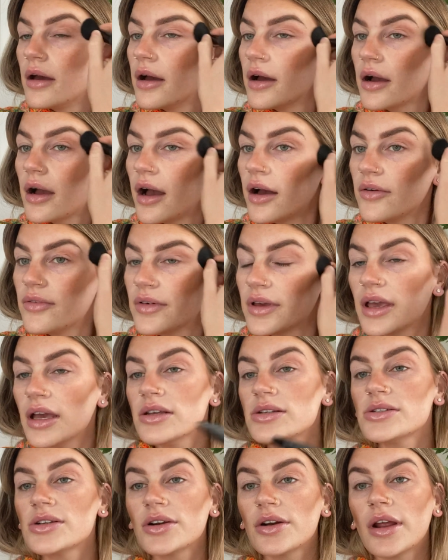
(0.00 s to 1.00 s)
a coffee
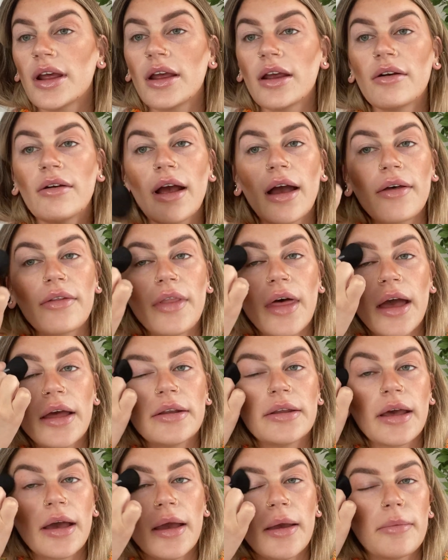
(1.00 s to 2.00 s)
yesterday around
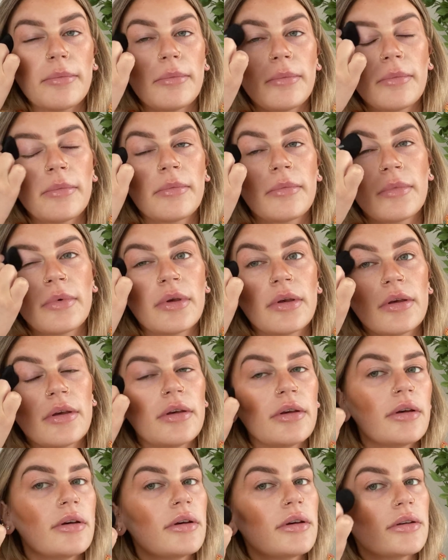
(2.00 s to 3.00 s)
that time,
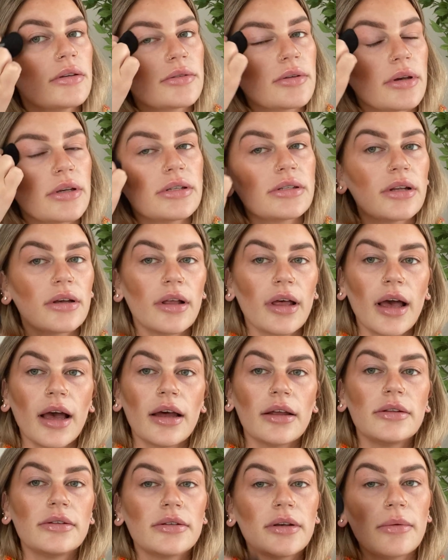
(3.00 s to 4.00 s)
so I still
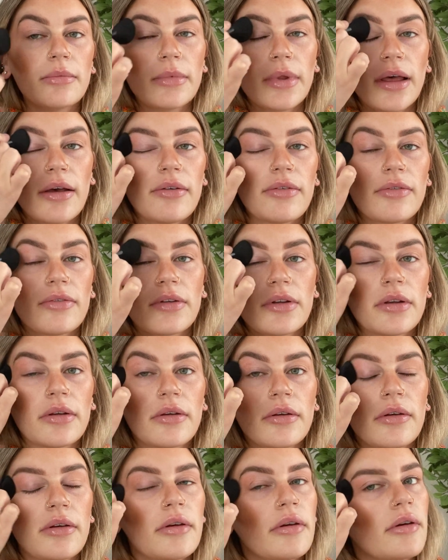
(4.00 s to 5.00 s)
had some left
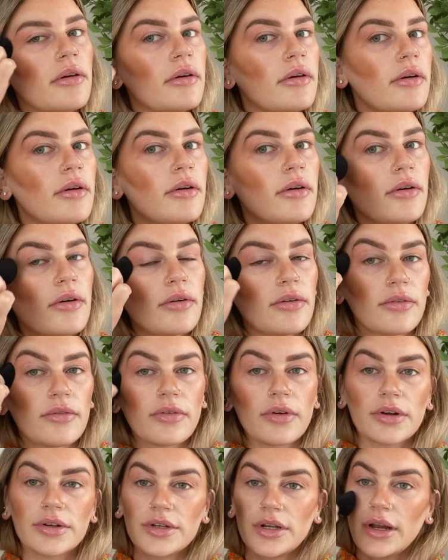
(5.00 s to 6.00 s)

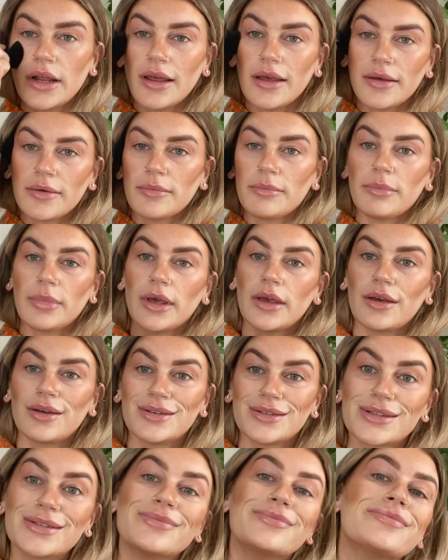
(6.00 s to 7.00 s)
for today
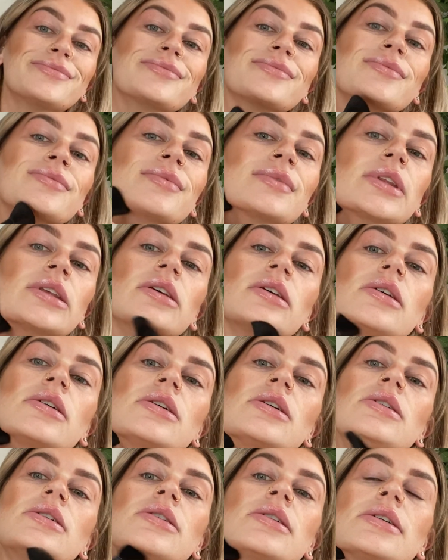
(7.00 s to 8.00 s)
because
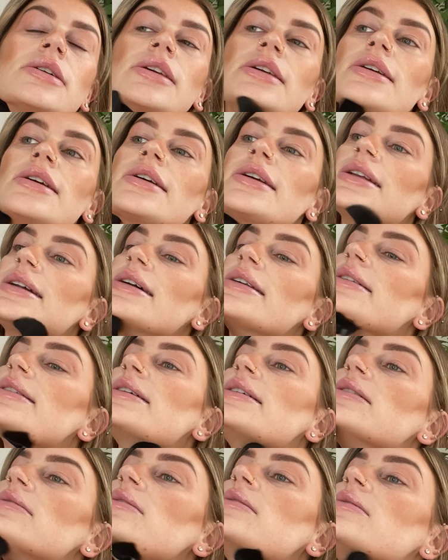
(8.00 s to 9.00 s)
I can't get out of
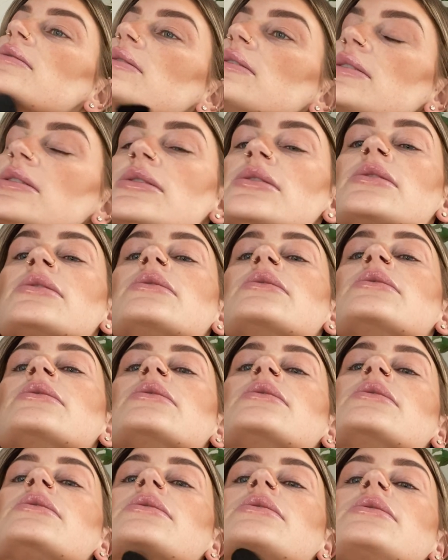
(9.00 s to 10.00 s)
the house.
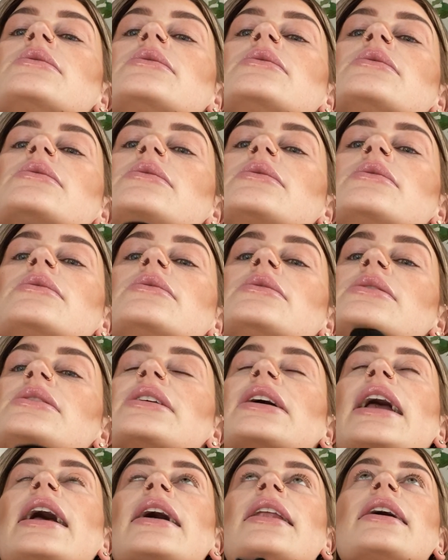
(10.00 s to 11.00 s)

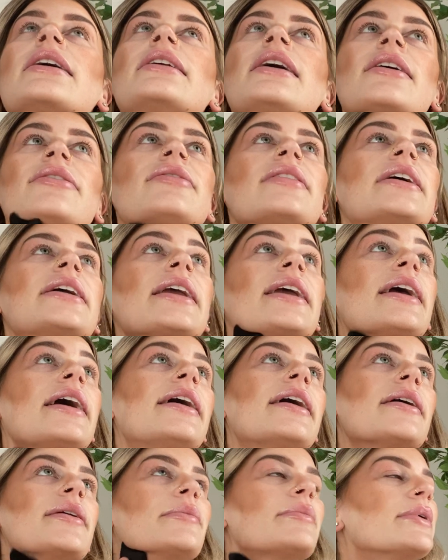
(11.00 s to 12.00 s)
Again, I definitely
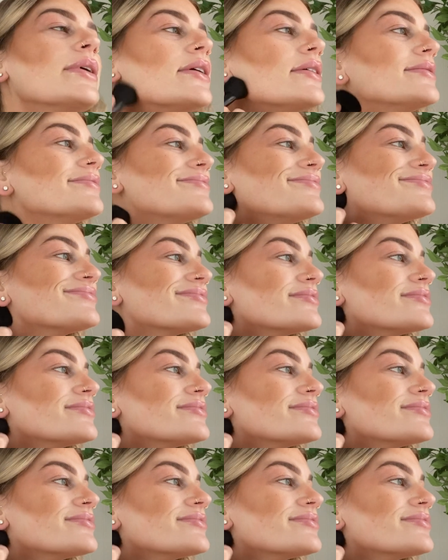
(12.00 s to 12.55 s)
can, but